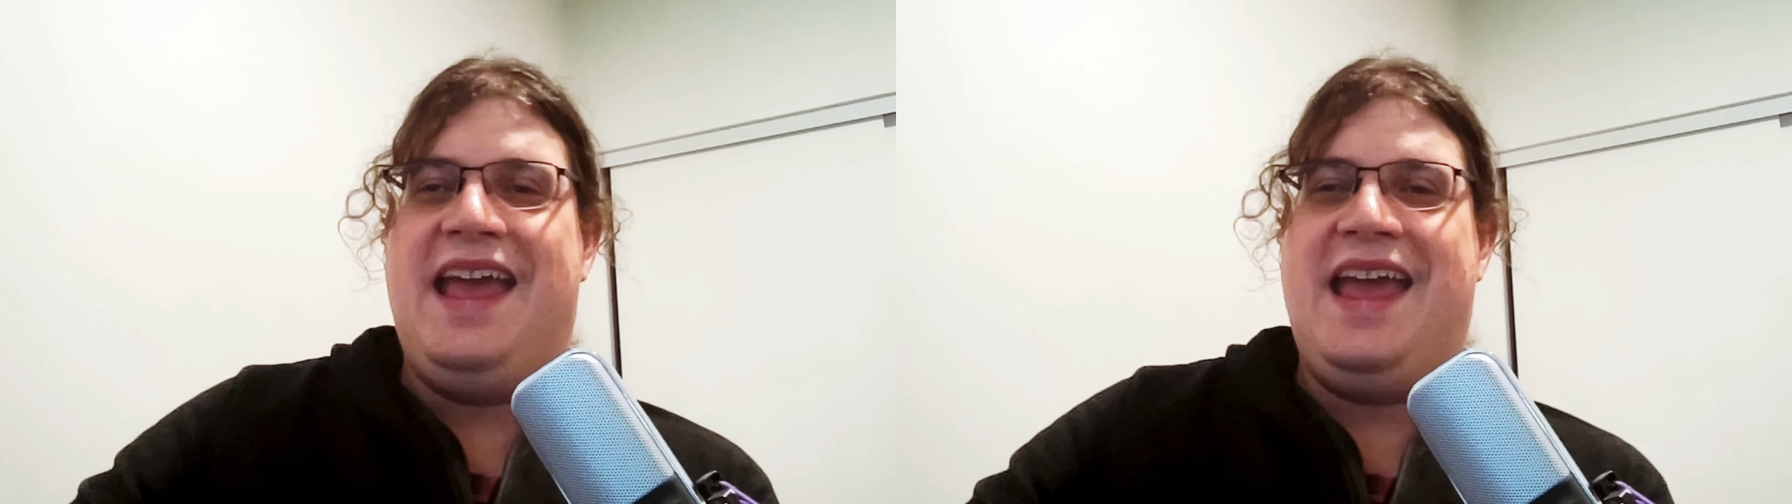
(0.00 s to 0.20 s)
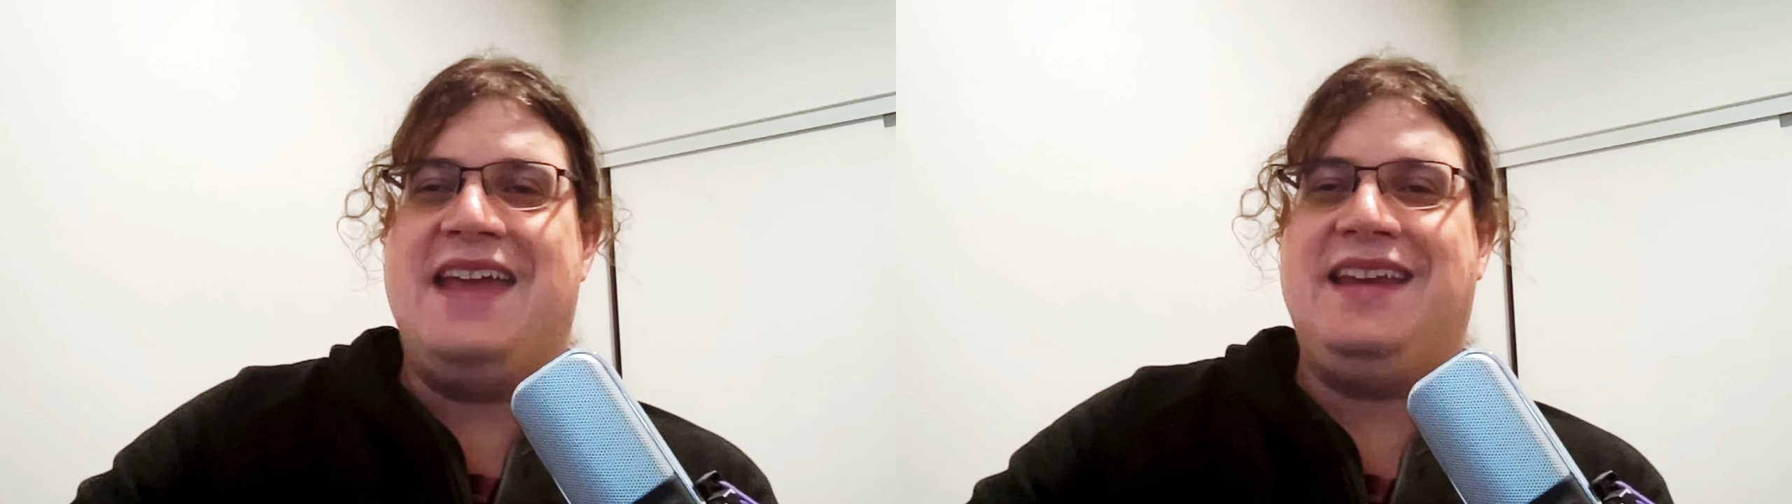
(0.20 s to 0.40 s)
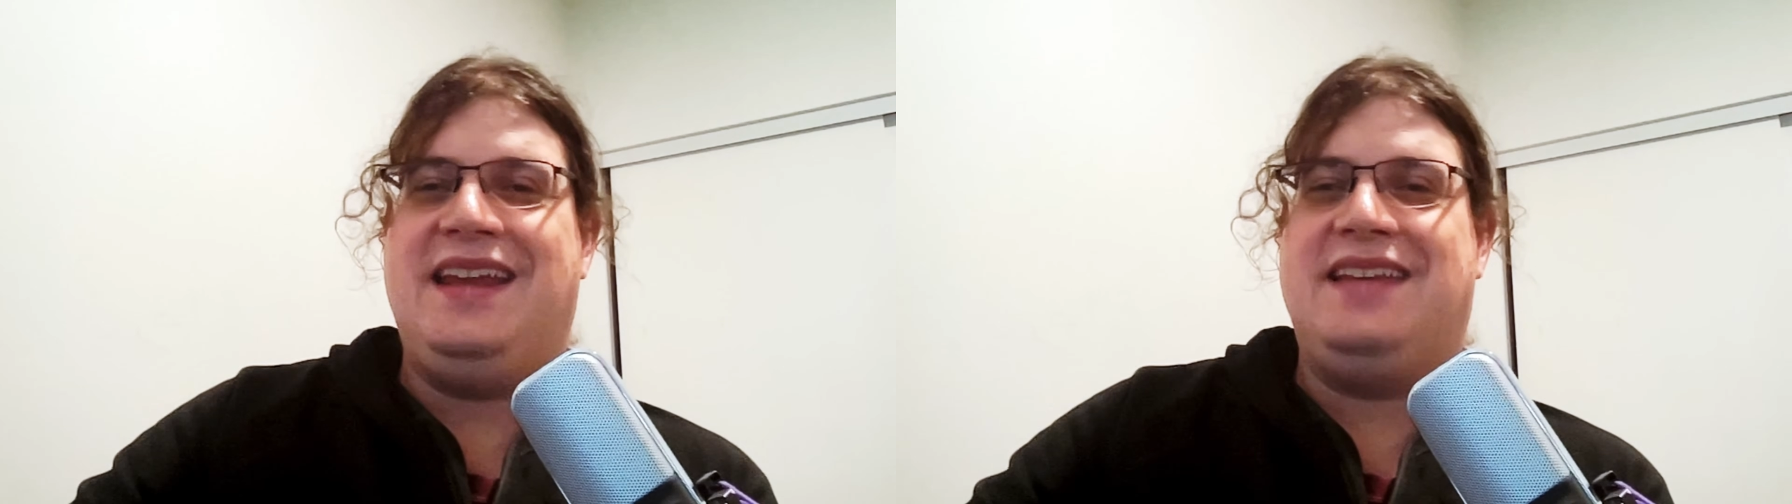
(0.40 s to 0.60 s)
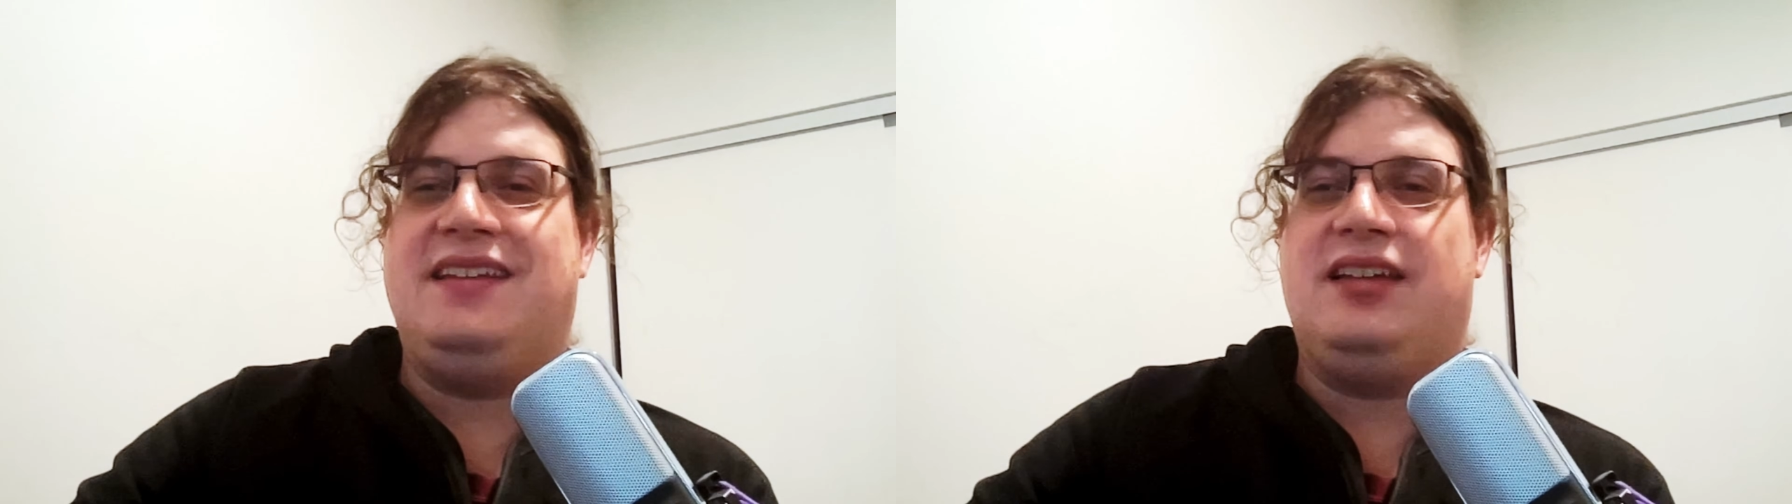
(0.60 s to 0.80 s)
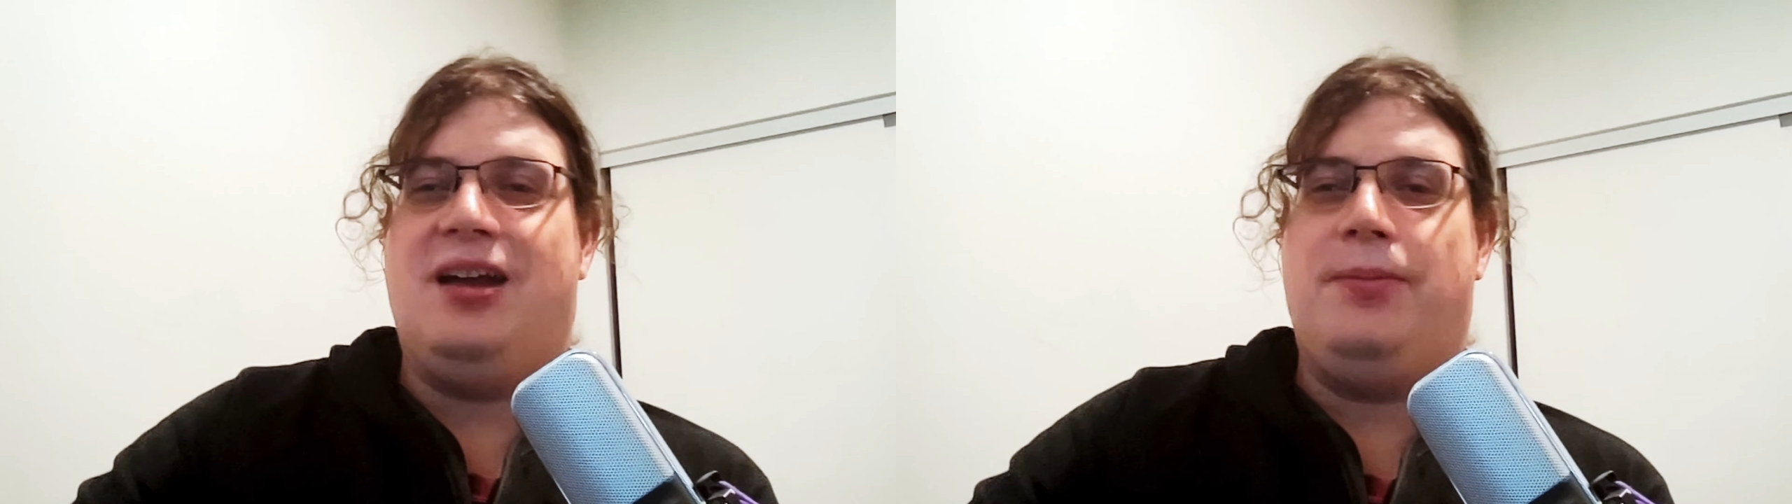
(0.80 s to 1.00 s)
and it's a
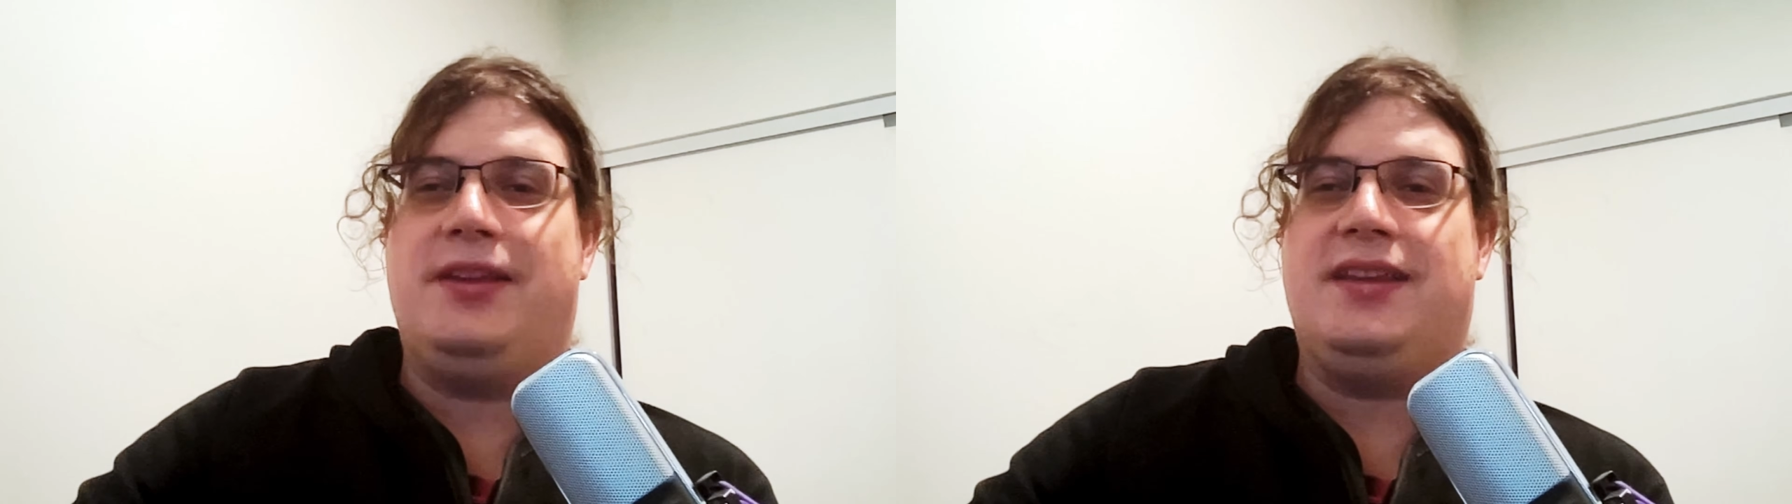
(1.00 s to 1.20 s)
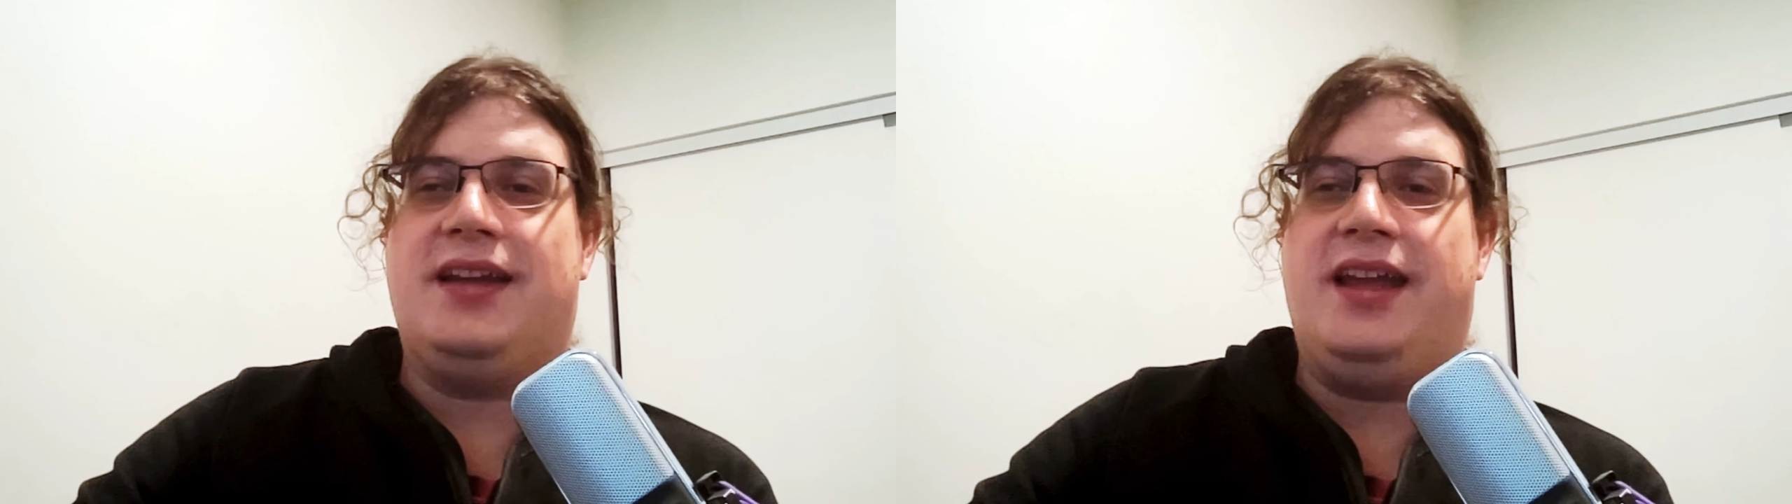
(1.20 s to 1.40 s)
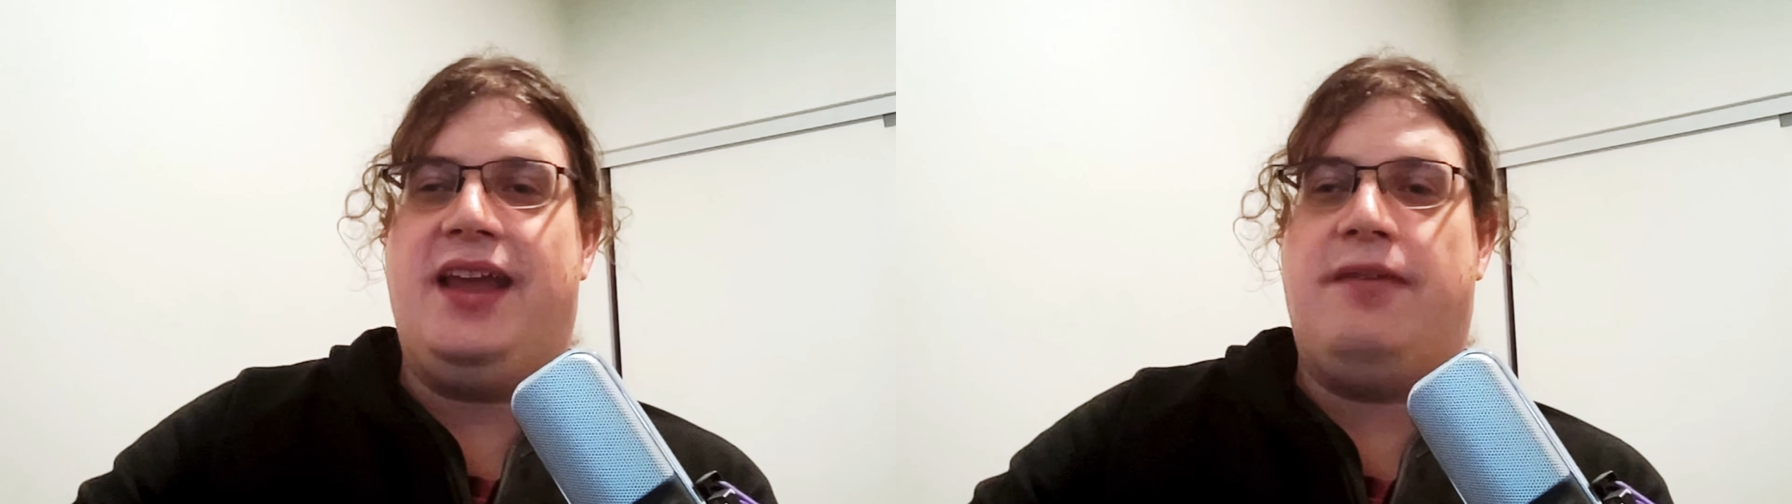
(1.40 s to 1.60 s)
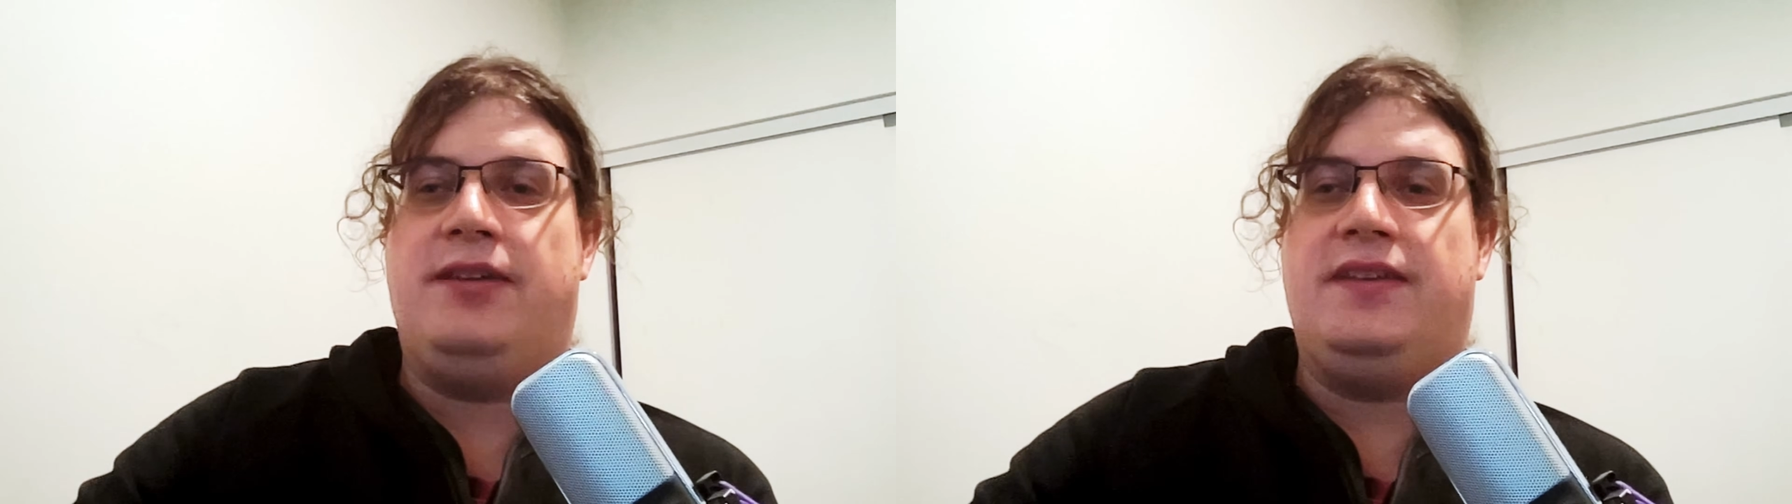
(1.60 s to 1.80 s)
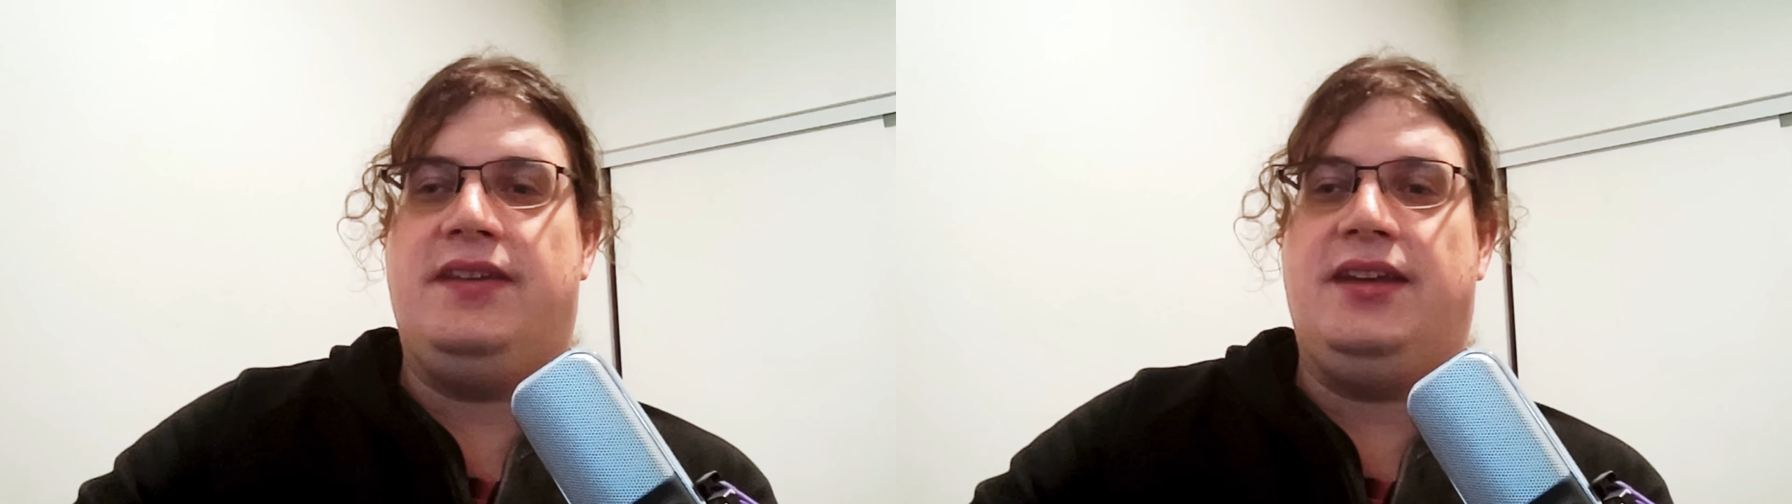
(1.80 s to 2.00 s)
topic that I
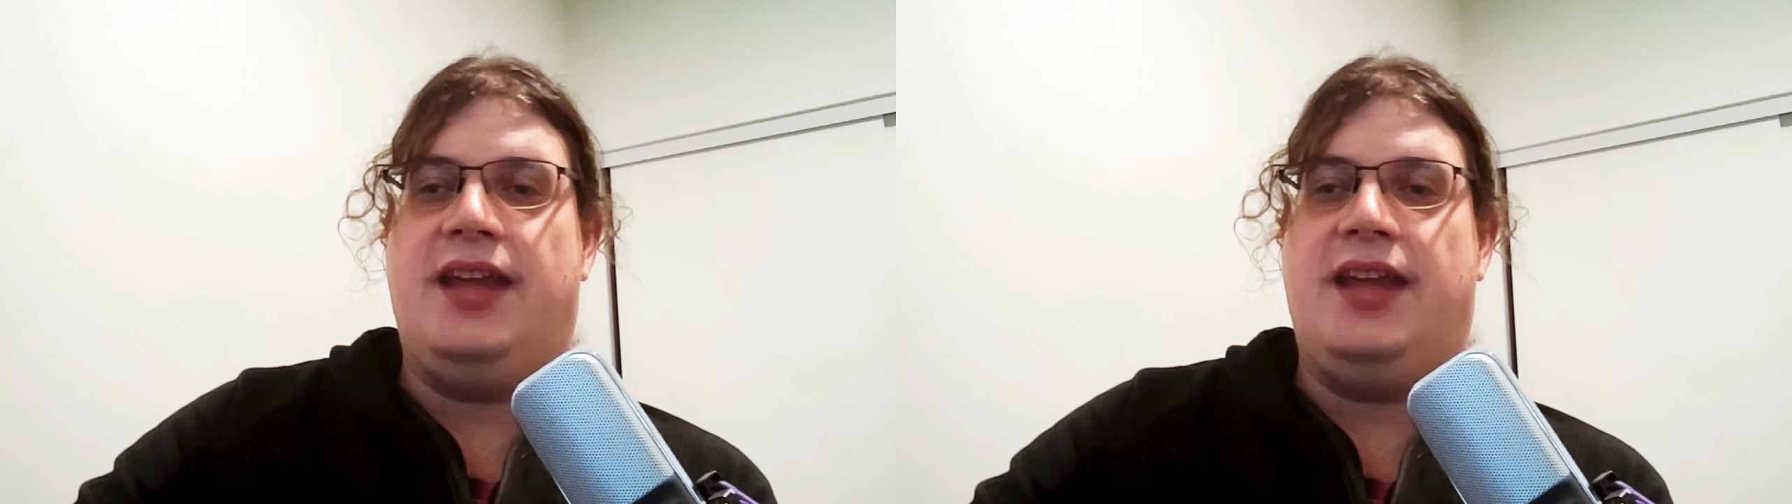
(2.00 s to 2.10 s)
haven't seen